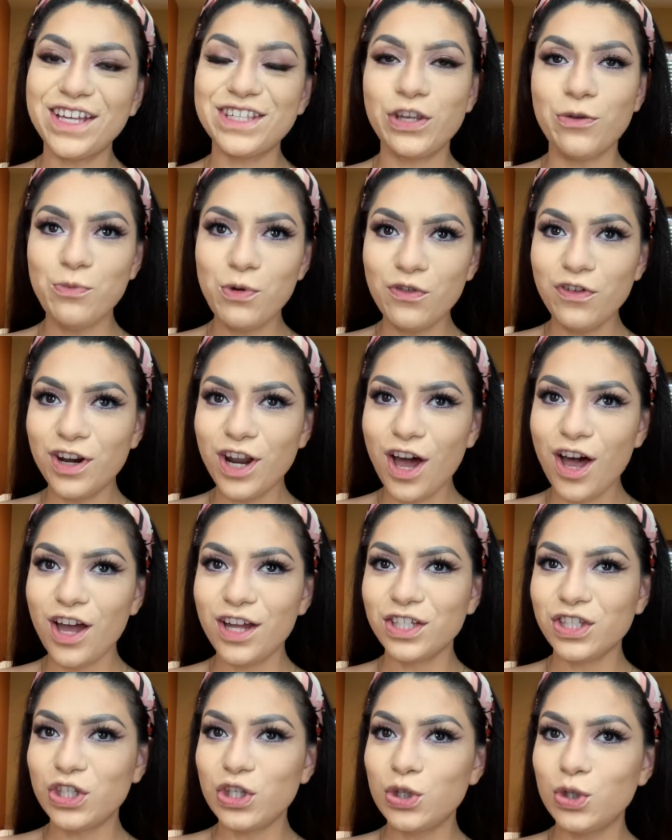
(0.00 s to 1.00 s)
so moving
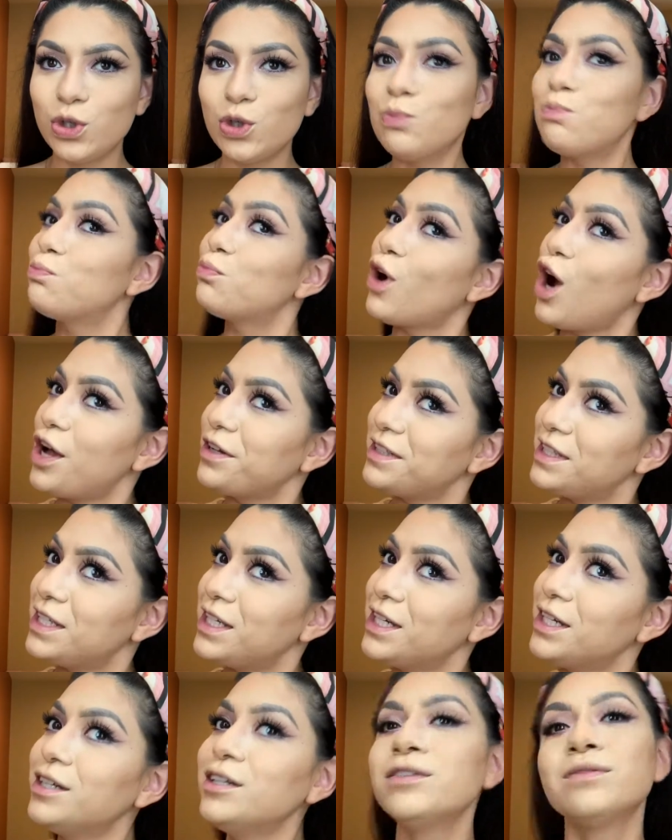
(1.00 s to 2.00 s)
on to
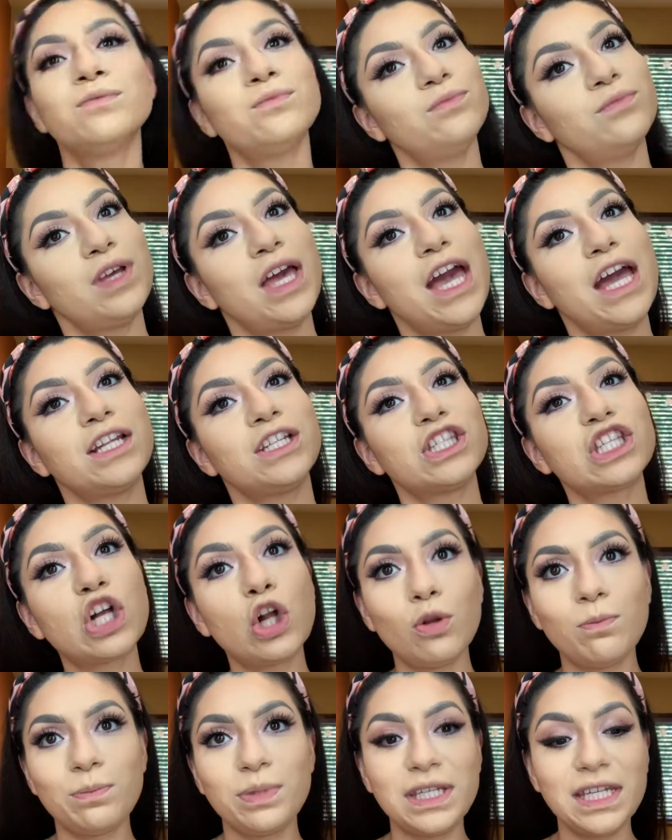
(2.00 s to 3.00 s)
bronzing and
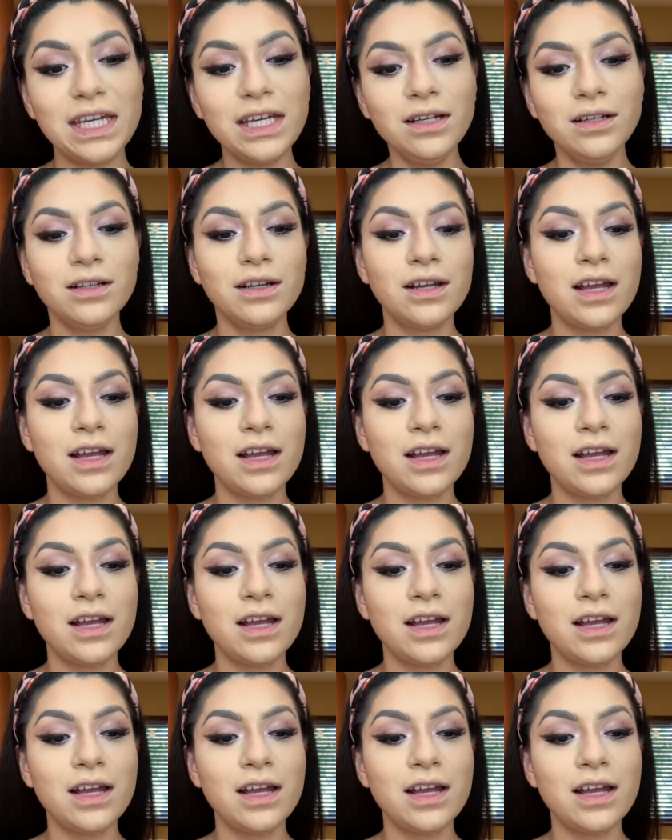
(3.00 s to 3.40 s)
sculpting.